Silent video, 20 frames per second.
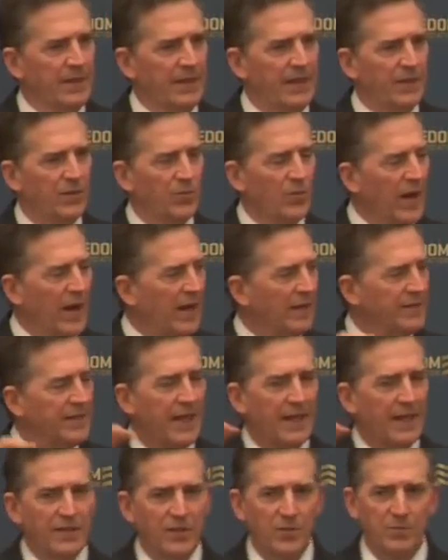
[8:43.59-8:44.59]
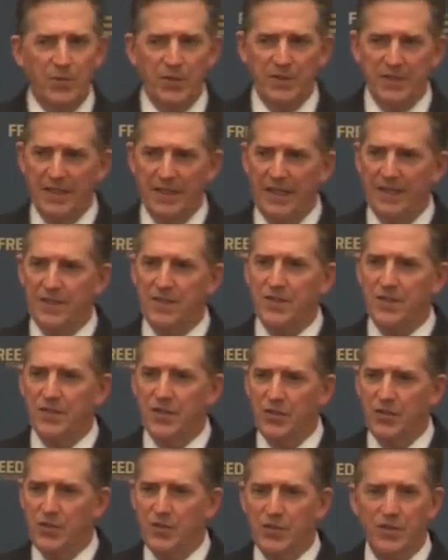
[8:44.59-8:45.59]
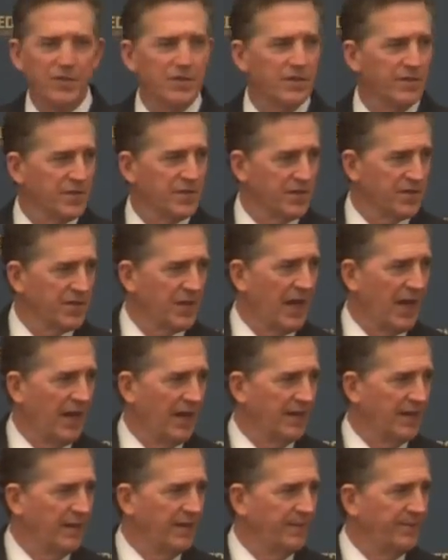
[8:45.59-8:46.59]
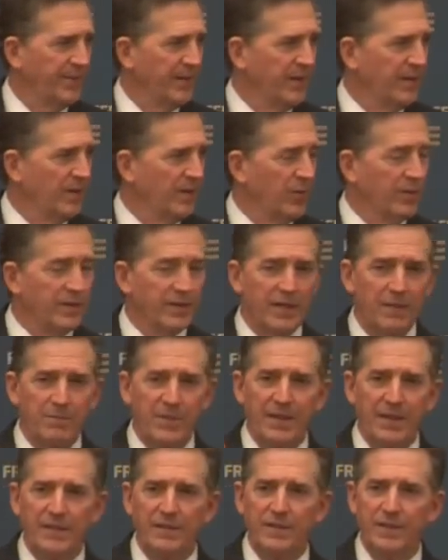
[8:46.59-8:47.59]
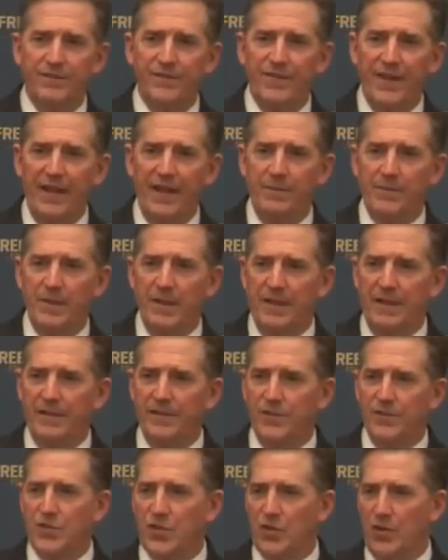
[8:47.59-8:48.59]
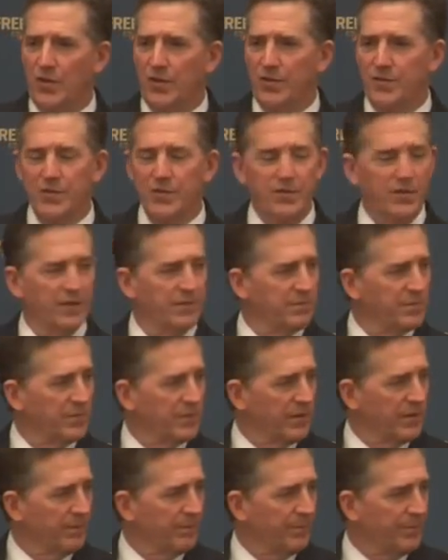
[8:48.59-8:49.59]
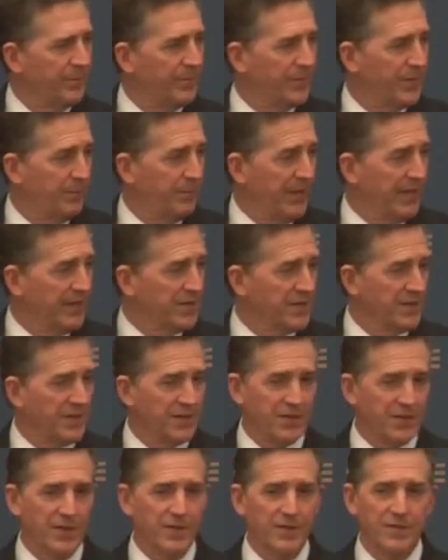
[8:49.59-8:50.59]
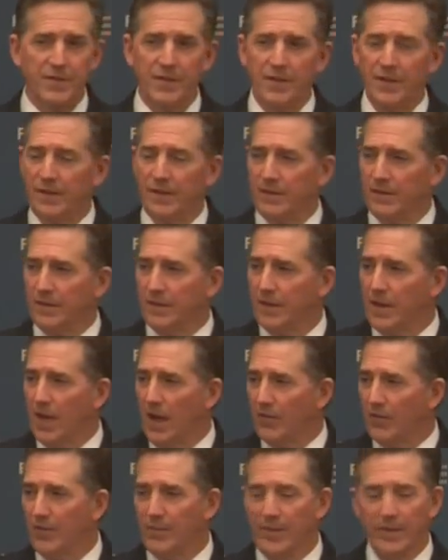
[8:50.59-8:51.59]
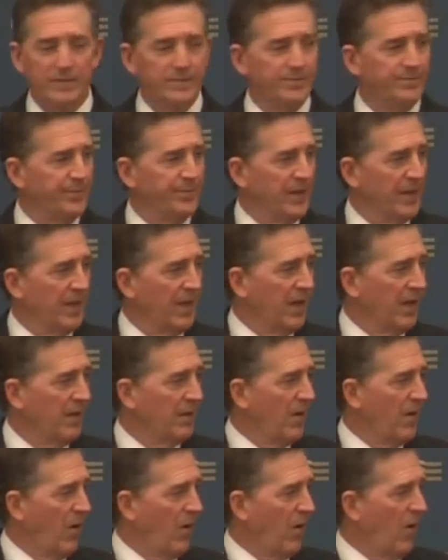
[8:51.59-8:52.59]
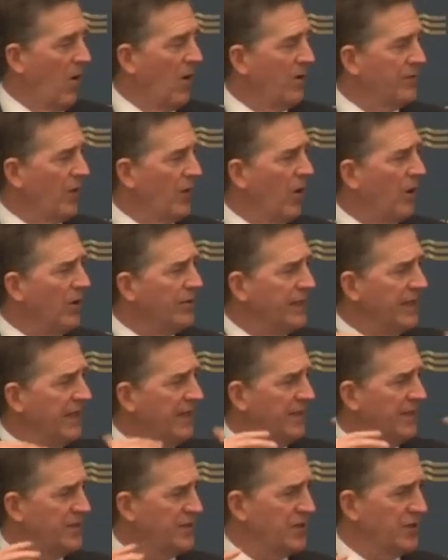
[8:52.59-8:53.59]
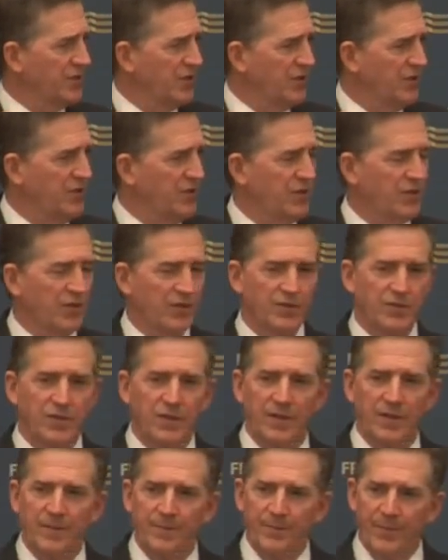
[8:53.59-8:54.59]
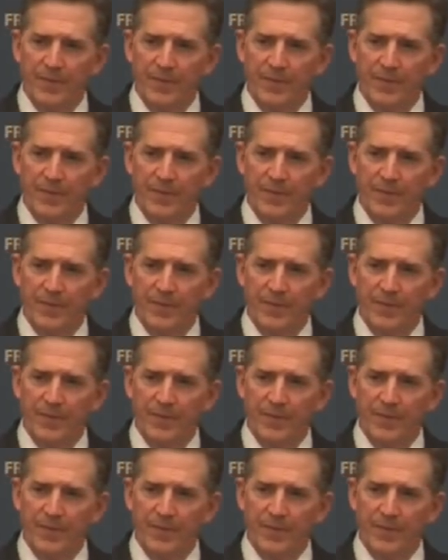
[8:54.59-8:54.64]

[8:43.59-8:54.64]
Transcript: And around that, you put the institutions of society, whether they be the family, the church, businesses, government, all the institutions